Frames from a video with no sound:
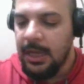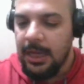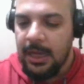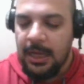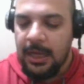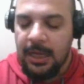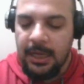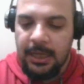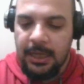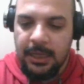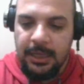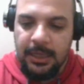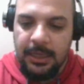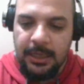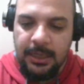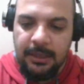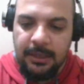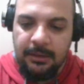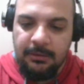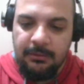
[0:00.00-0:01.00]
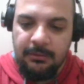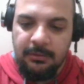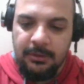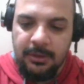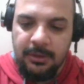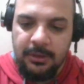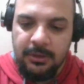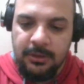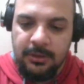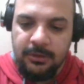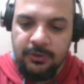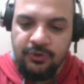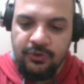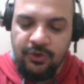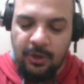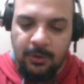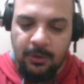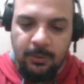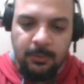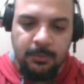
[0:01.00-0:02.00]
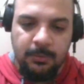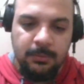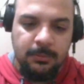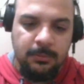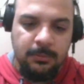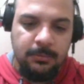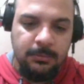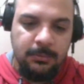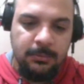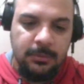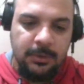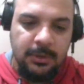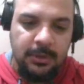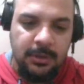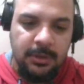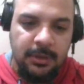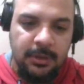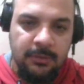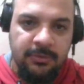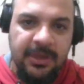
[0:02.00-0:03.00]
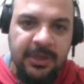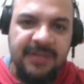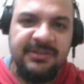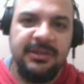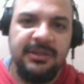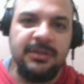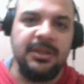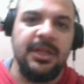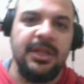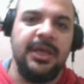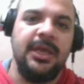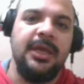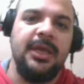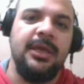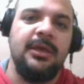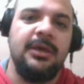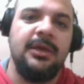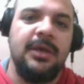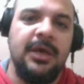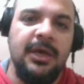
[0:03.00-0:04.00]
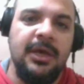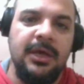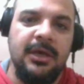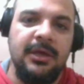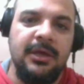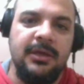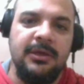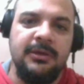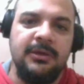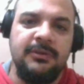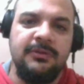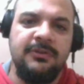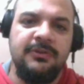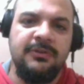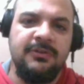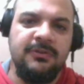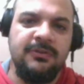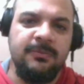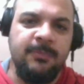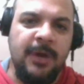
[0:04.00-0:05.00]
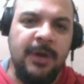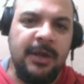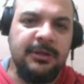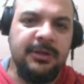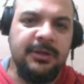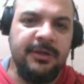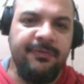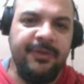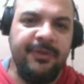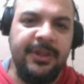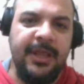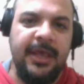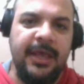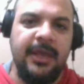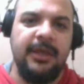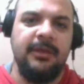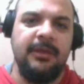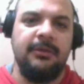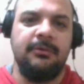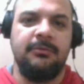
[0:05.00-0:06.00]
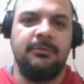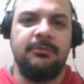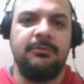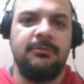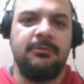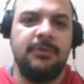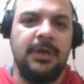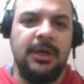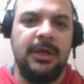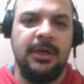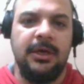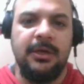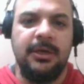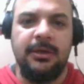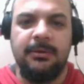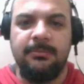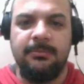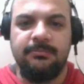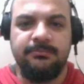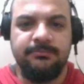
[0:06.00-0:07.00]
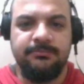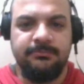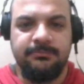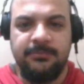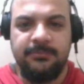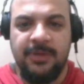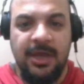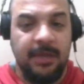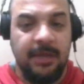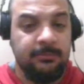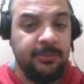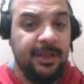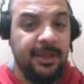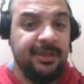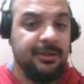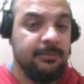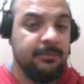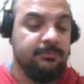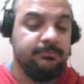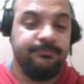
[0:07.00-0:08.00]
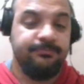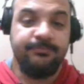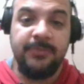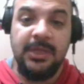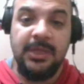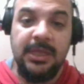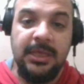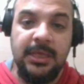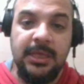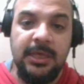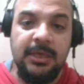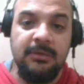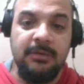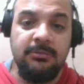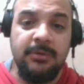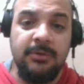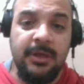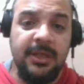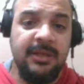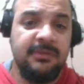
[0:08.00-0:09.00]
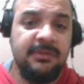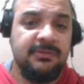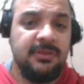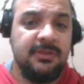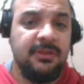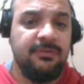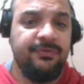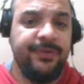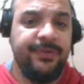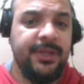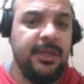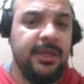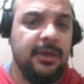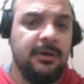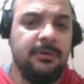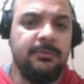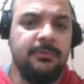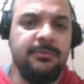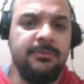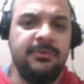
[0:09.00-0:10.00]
Uh, so recently, Smarter Every Day, uh, God bless him, he released this video.